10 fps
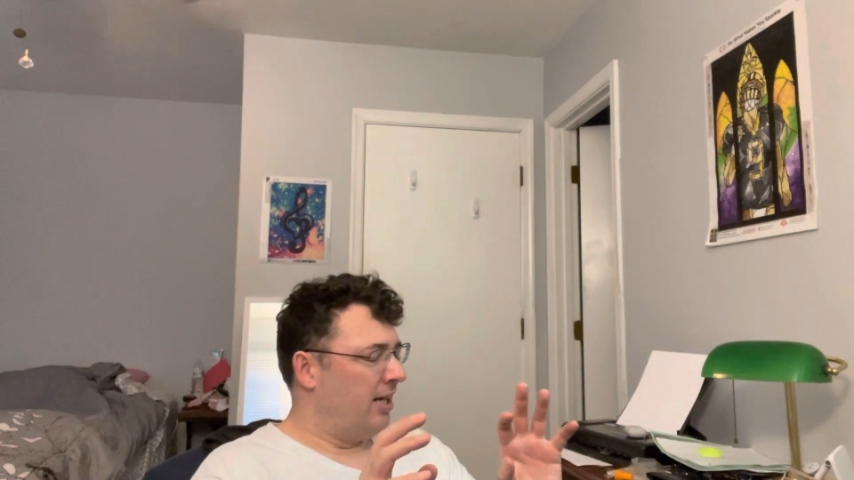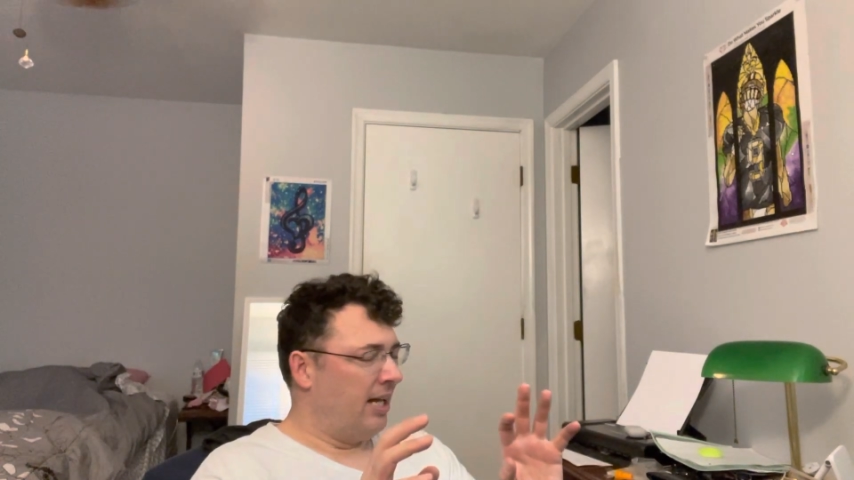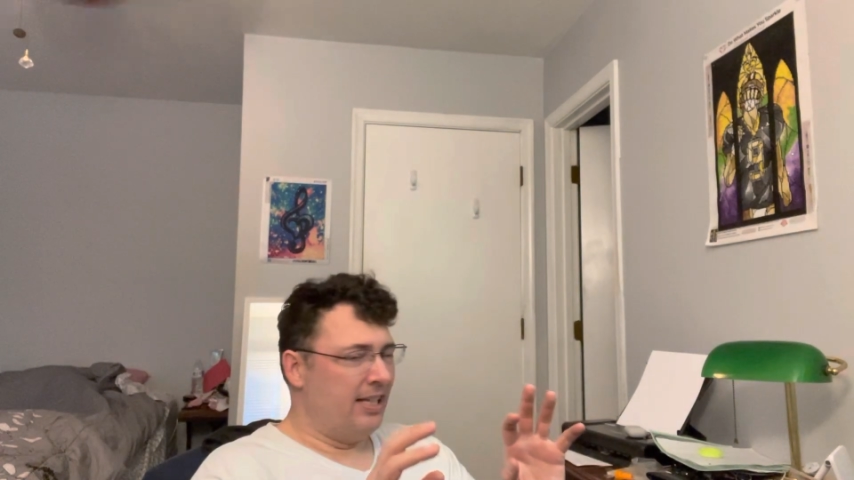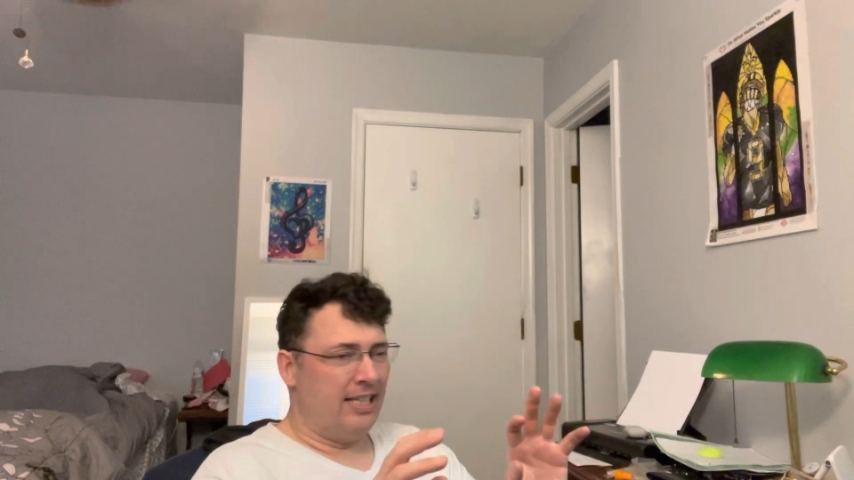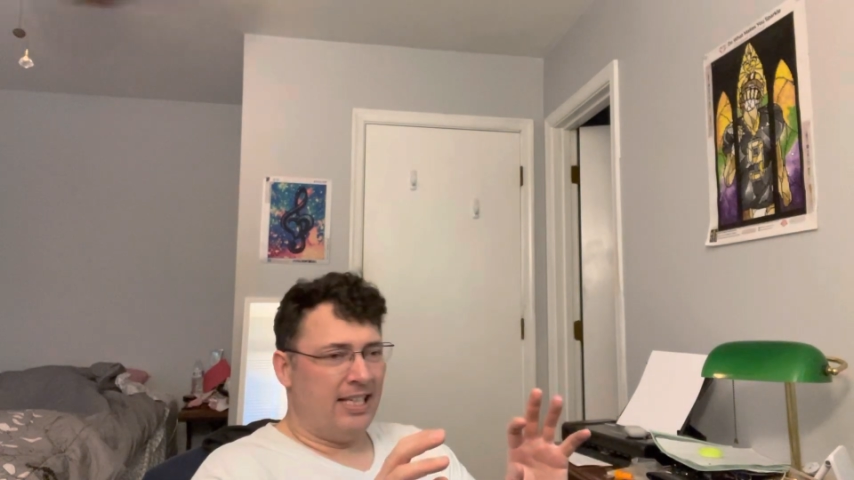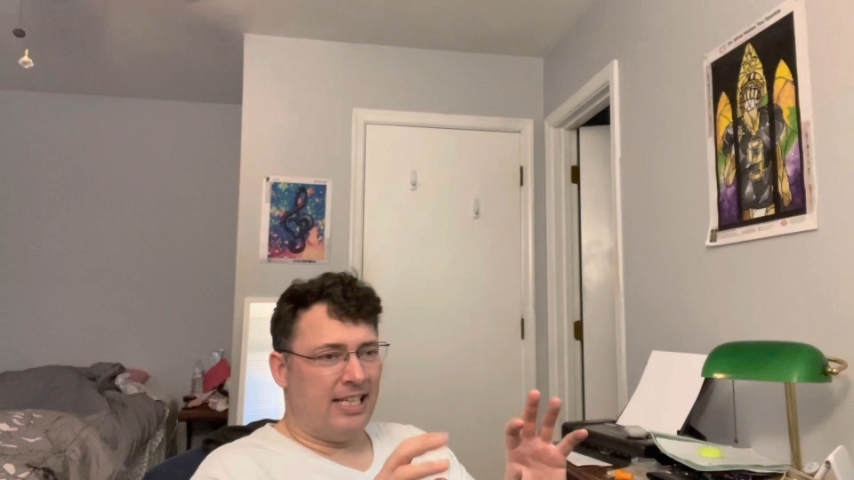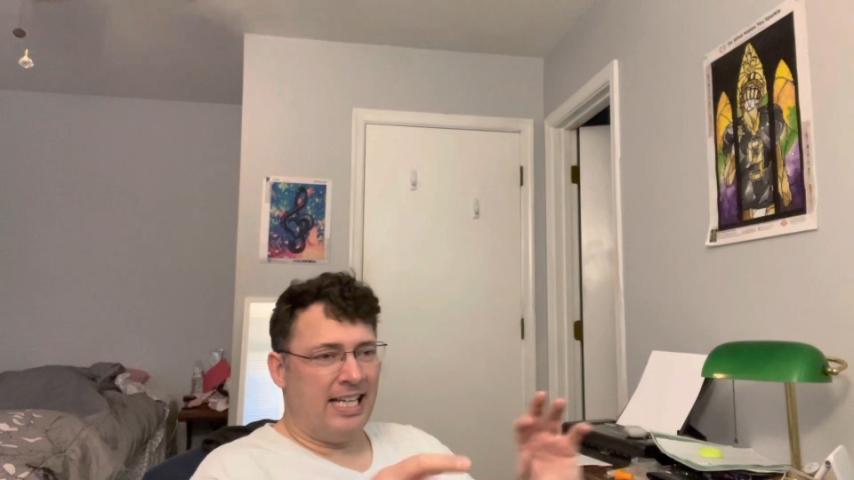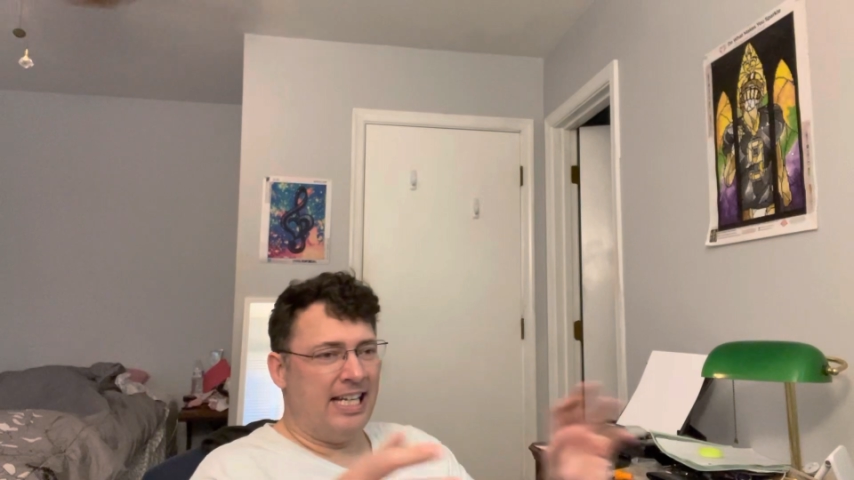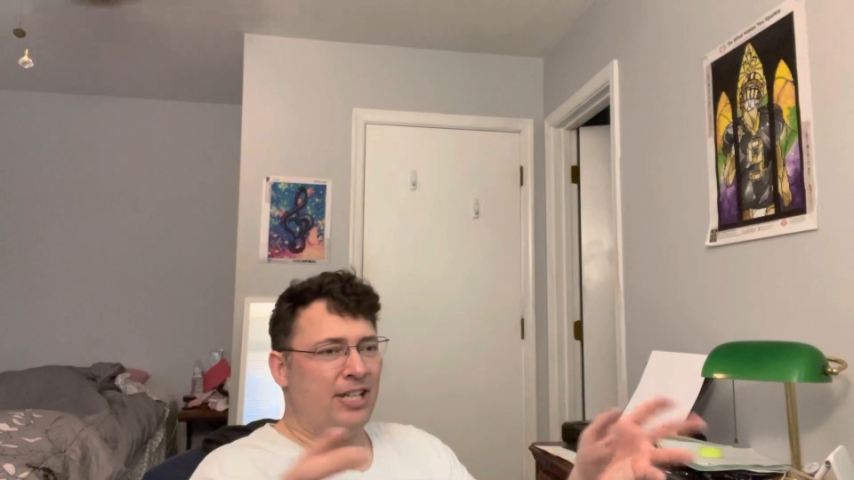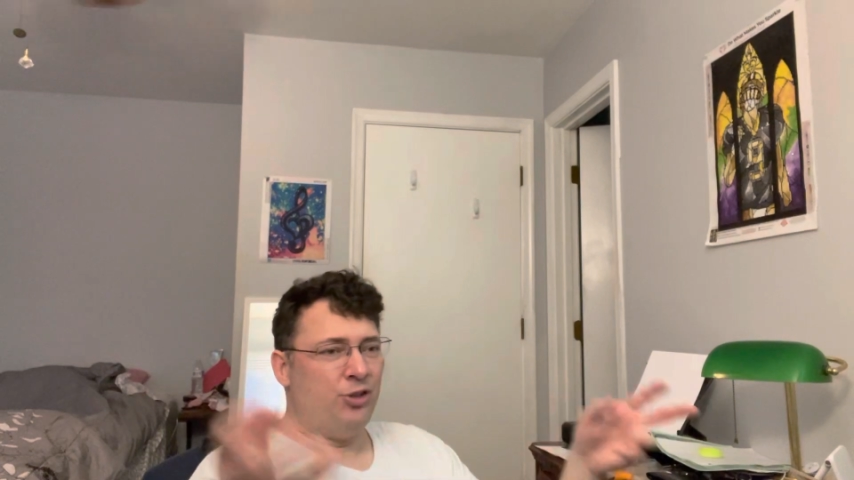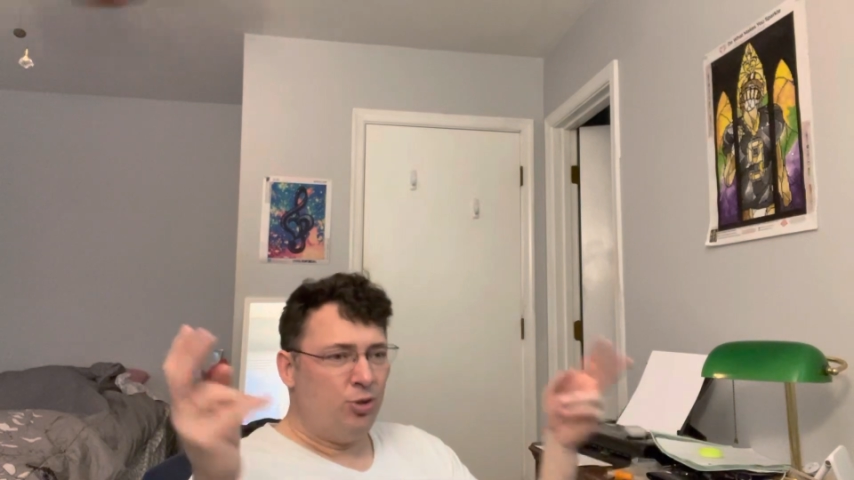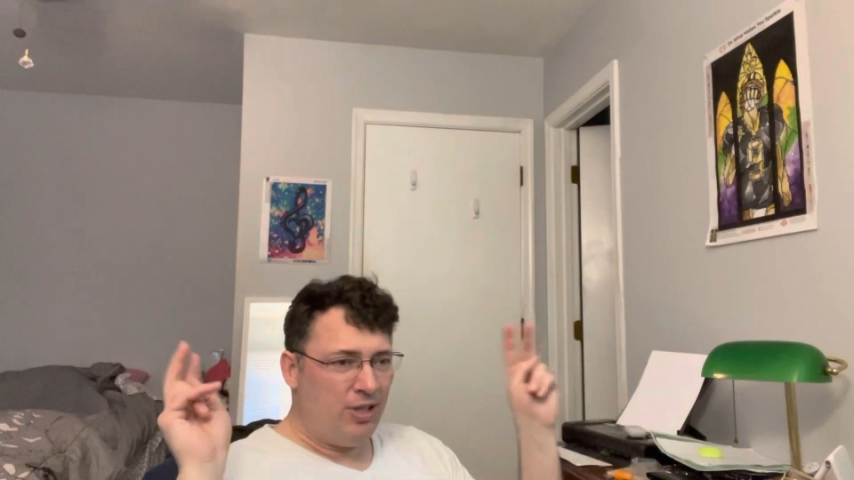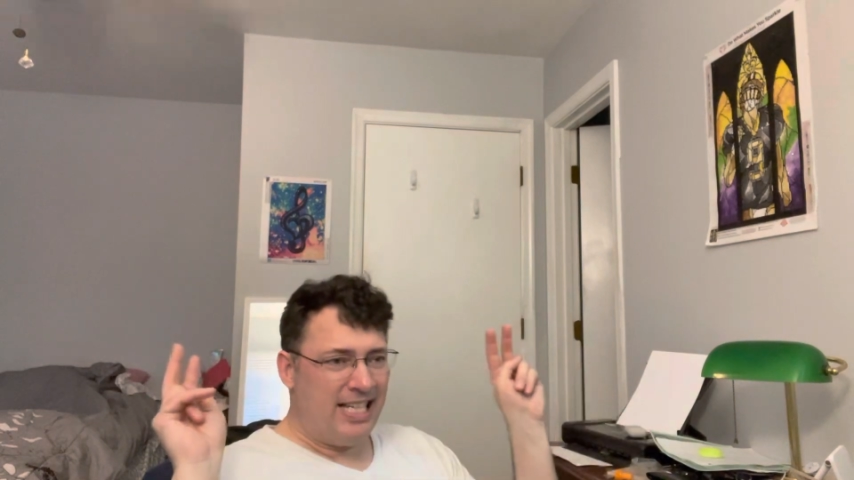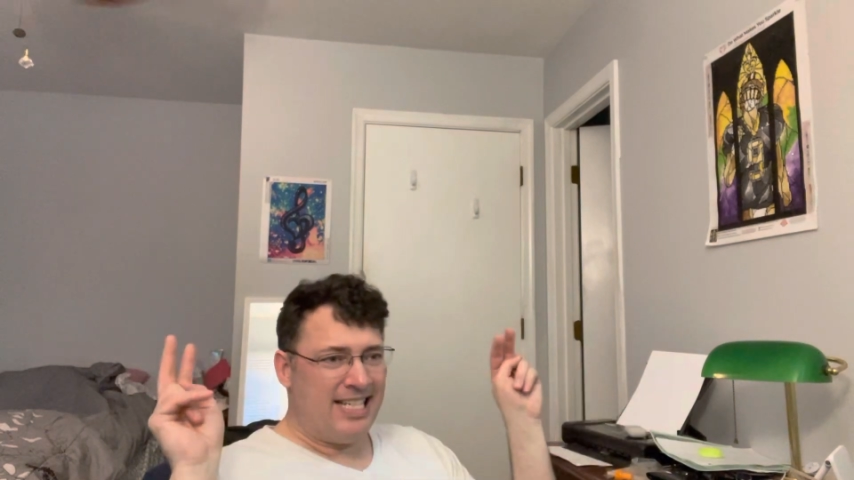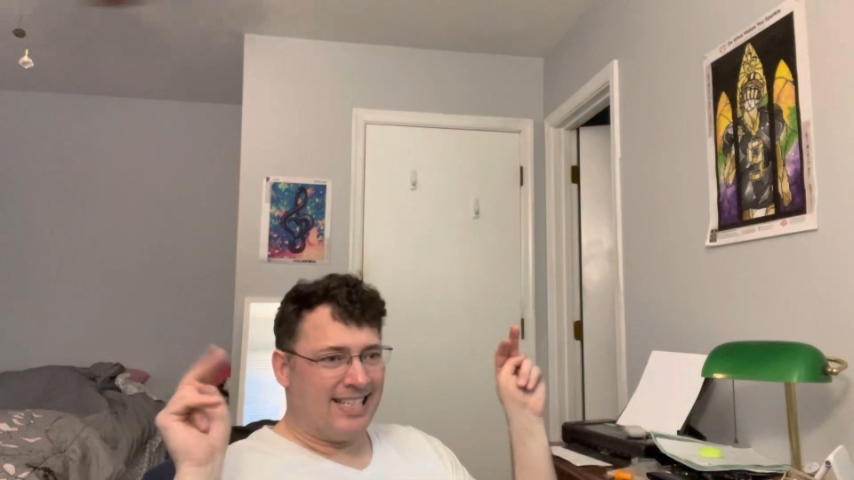And then he didn't do these